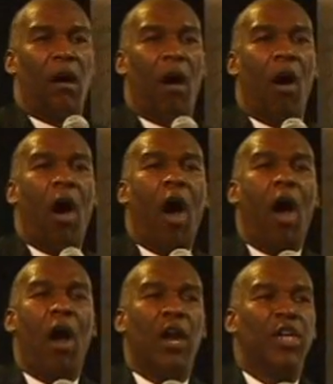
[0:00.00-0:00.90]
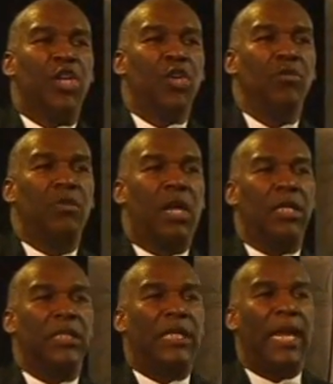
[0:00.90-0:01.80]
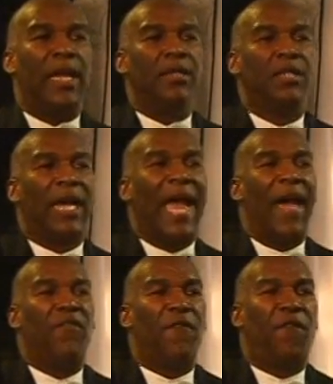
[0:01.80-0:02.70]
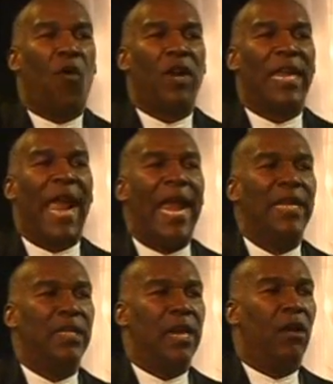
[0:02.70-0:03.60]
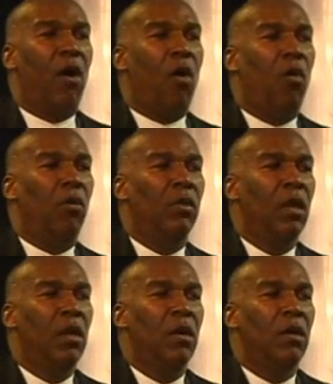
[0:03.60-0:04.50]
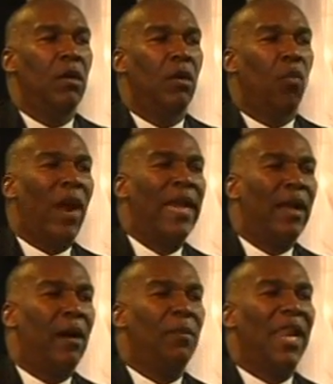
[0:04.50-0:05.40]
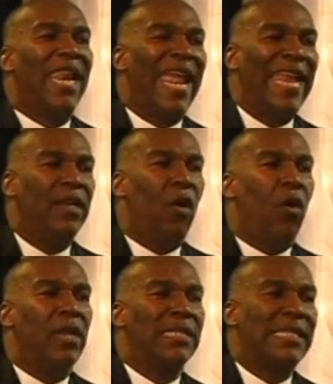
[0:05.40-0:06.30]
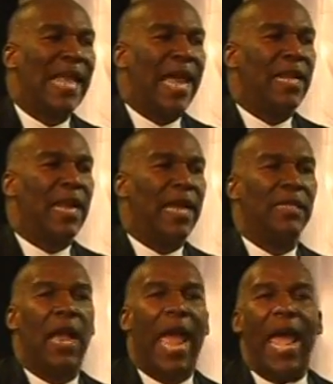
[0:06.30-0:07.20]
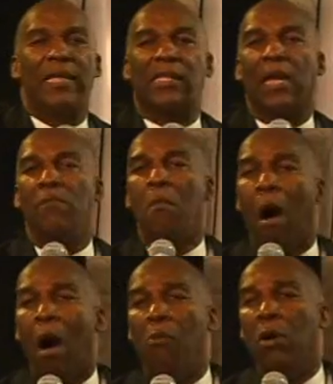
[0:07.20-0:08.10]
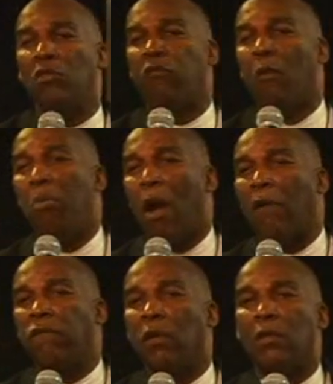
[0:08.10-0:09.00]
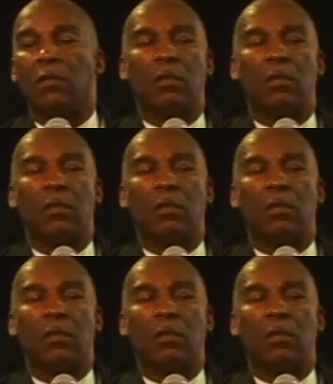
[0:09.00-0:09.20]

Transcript: Or are you content to have a 48-year-old wake up late on a Saturday asking Mom, what's for breakfast?